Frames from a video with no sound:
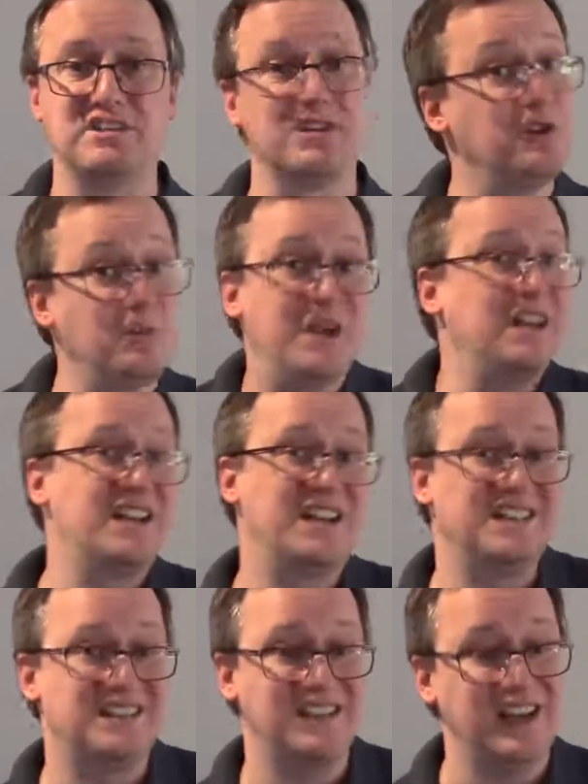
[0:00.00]
So you may not
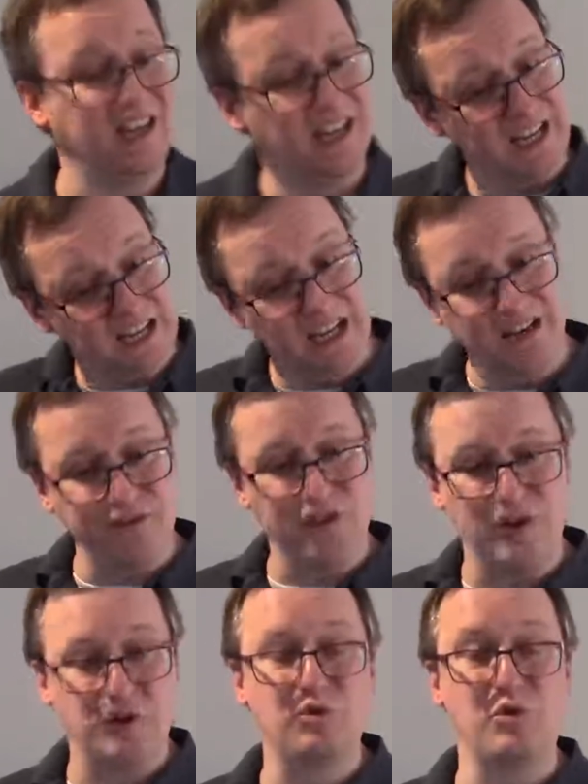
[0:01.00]
get sick, even
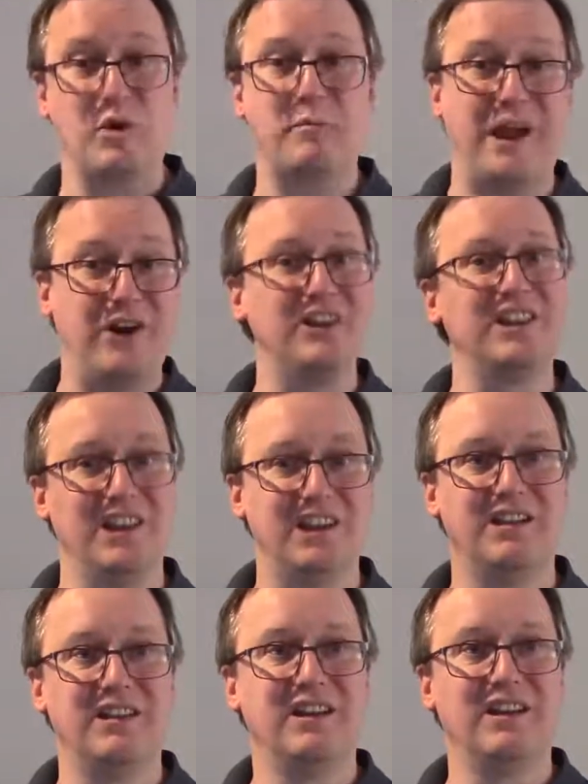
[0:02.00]
though you are
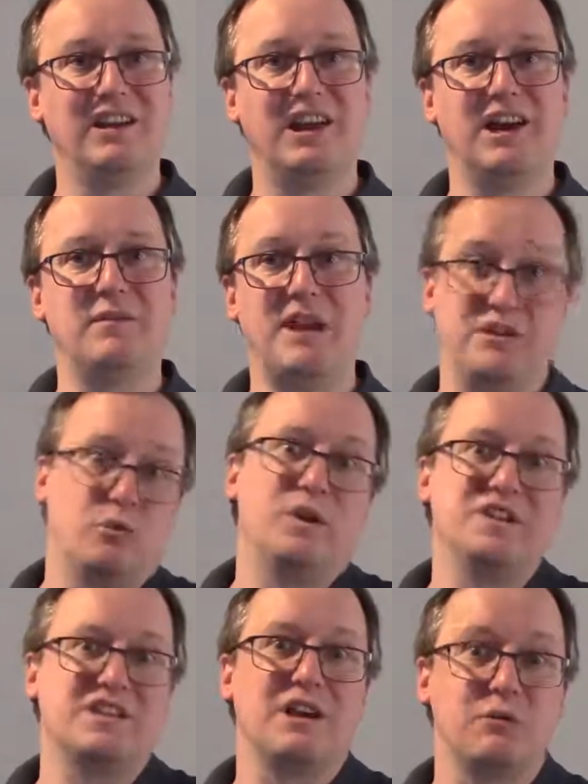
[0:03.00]
apparently, at the
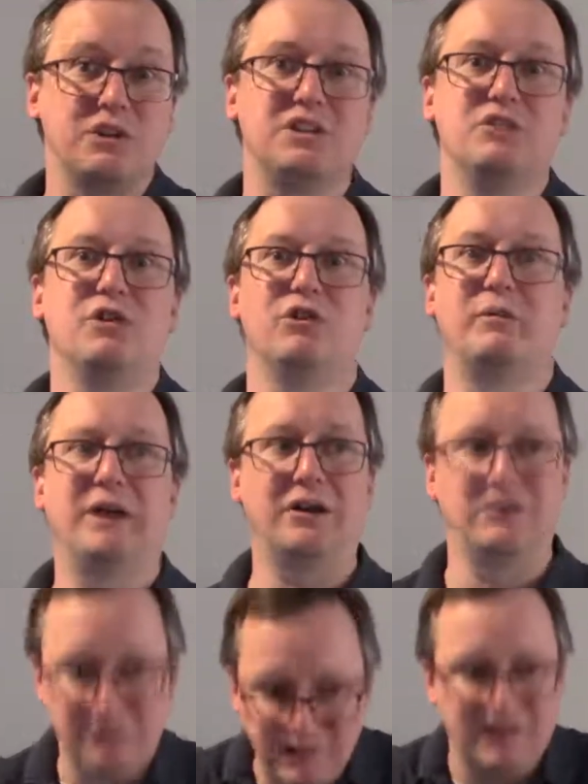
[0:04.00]
one site we do know about,